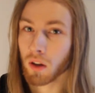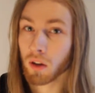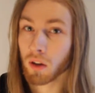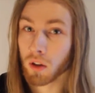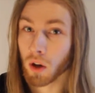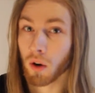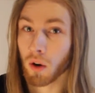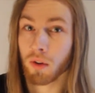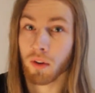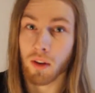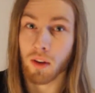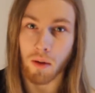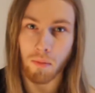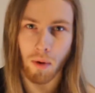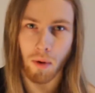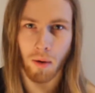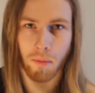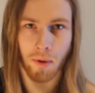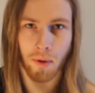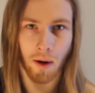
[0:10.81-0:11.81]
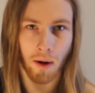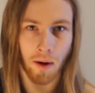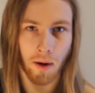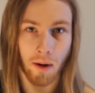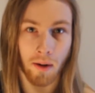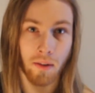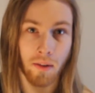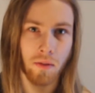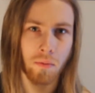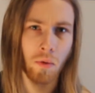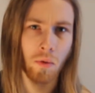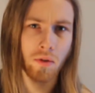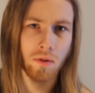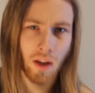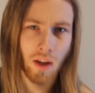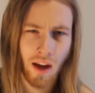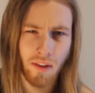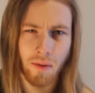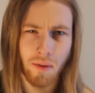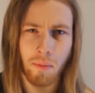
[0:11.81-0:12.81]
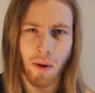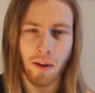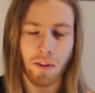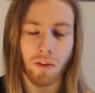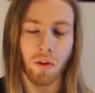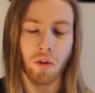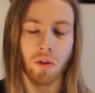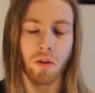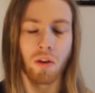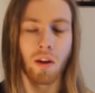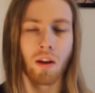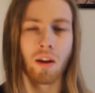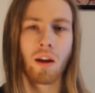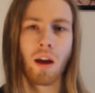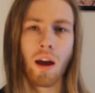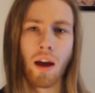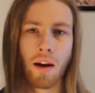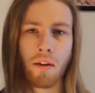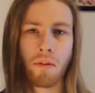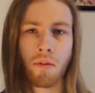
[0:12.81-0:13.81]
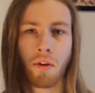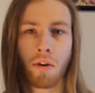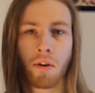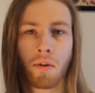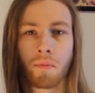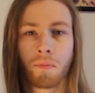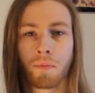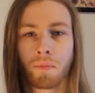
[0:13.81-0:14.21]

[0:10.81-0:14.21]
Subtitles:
Conan the Barbarian is the most heavy metal thing ever.